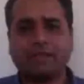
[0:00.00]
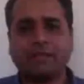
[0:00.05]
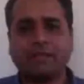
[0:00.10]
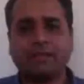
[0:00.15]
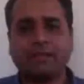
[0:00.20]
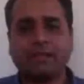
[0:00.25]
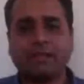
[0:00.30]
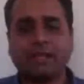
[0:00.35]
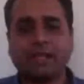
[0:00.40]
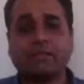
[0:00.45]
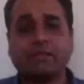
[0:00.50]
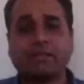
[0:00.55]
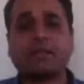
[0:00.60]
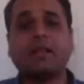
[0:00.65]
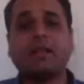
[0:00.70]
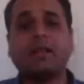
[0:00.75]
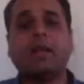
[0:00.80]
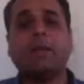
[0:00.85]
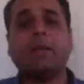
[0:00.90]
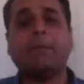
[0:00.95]
And then the
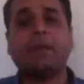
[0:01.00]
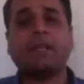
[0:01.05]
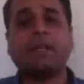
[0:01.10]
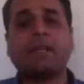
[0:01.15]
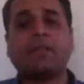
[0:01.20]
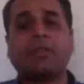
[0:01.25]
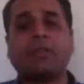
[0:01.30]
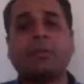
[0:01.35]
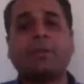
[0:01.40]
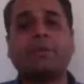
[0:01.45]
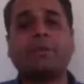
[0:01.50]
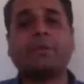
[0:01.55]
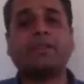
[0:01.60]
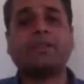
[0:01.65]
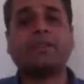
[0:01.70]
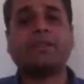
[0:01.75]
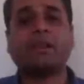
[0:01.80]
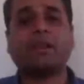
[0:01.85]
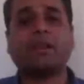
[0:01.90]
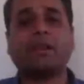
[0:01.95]
next, British
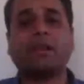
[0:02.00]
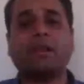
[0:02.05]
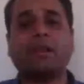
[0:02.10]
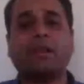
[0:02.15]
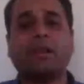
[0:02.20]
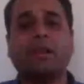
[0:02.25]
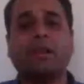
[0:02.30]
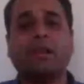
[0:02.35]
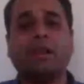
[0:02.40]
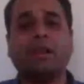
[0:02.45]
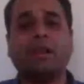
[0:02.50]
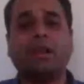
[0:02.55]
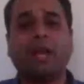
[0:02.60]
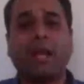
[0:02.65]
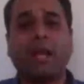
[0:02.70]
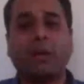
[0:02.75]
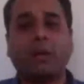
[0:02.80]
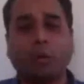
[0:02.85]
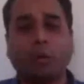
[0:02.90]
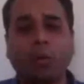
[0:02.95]
Homeopathy Journal,
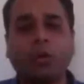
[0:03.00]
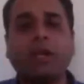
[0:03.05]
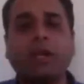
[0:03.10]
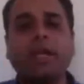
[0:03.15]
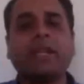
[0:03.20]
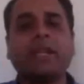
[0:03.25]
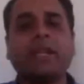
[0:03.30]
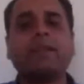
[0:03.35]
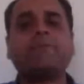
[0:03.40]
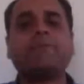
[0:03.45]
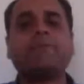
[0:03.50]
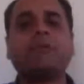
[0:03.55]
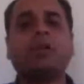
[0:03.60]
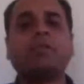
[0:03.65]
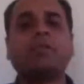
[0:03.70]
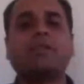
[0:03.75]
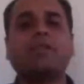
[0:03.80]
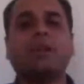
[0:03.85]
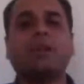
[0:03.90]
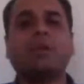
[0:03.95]
an old
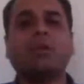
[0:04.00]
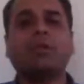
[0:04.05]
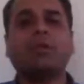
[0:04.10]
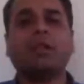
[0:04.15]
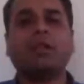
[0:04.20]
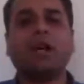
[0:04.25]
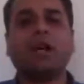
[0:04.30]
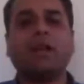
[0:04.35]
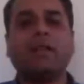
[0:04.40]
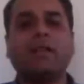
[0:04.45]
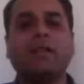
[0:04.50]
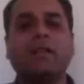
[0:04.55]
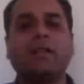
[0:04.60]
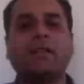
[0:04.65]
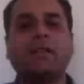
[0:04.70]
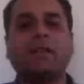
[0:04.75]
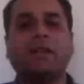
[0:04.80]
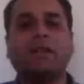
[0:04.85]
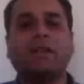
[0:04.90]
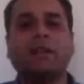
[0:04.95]
lady falls down on the
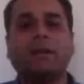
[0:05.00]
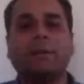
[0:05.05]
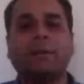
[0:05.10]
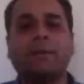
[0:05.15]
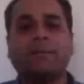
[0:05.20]
ice